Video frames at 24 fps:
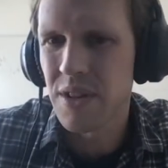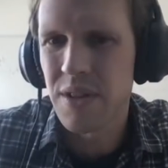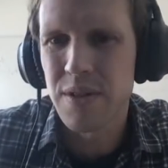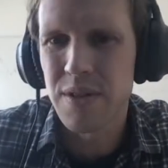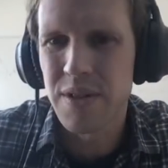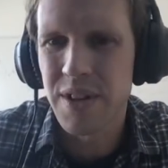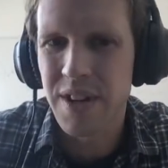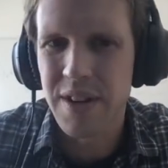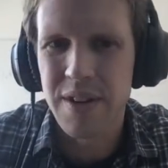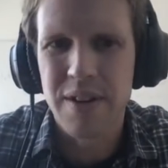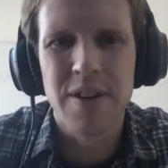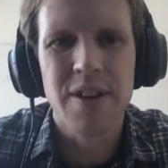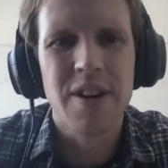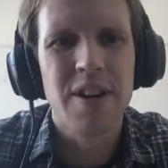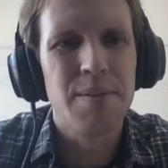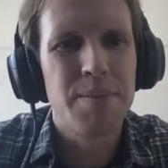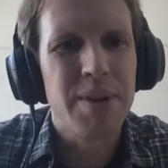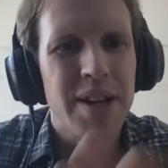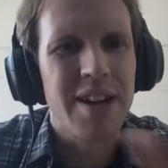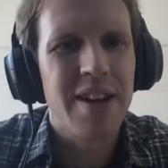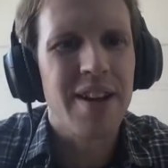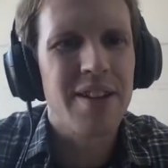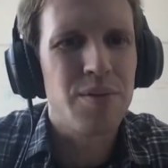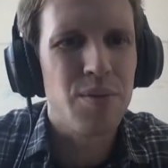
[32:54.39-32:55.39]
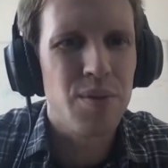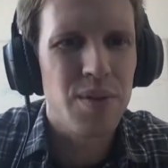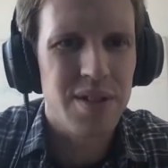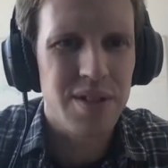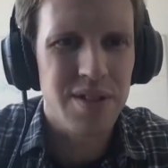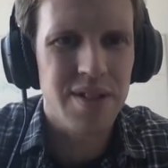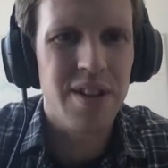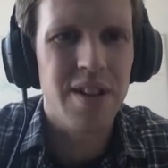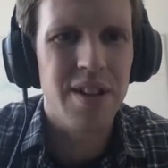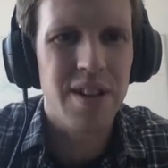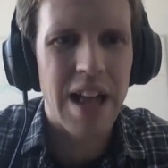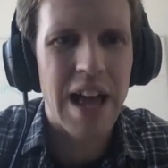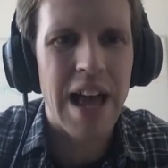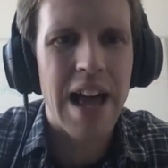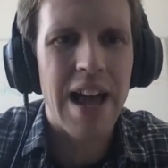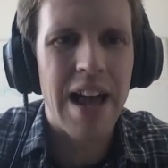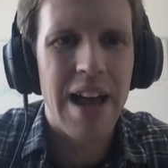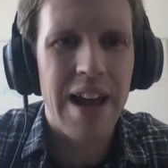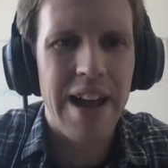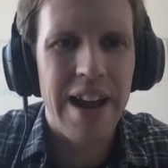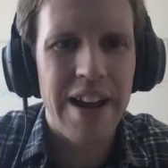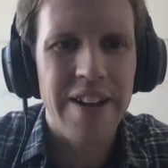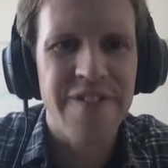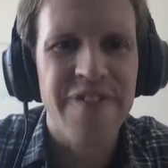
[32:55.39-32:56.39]
unicorn because we're still
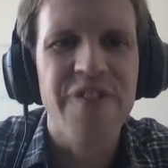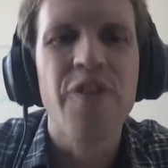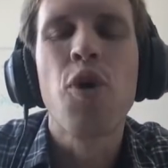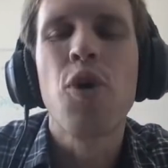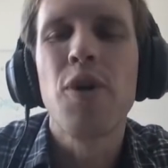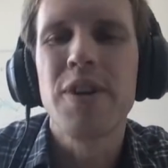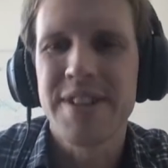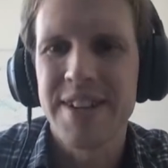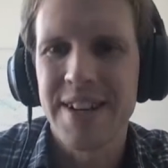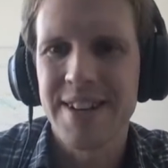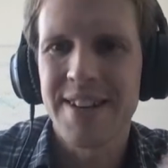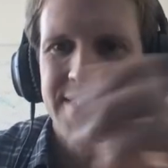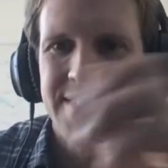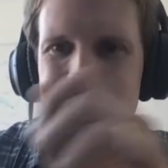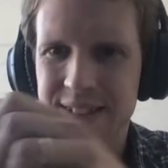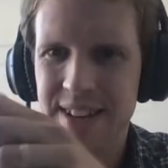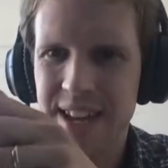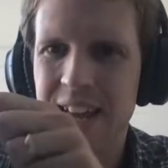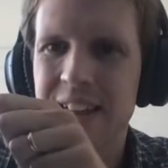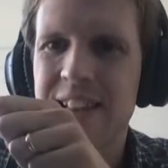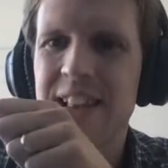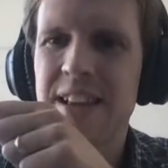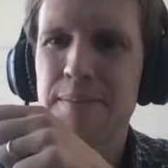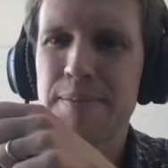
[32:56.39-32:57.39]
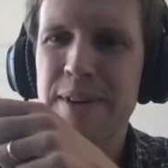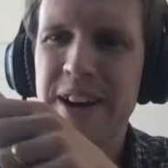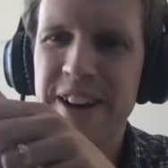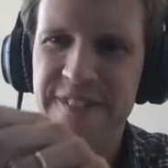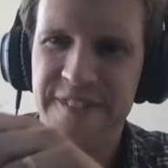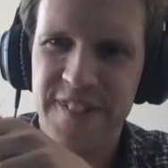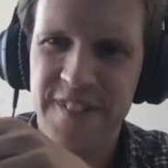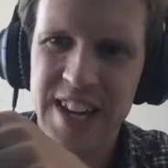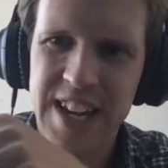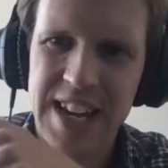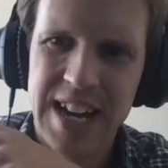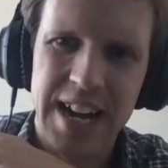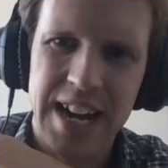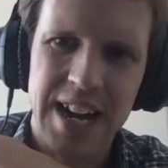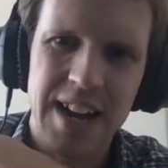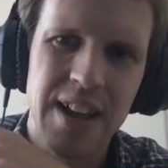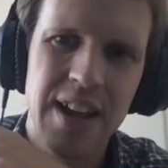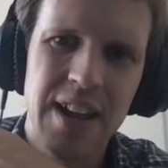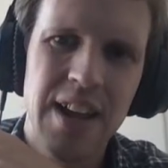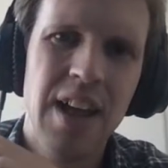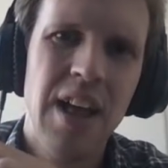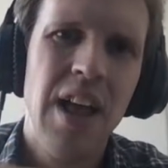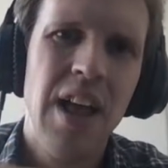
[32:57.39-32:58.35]
enforcing the scaling by fiat.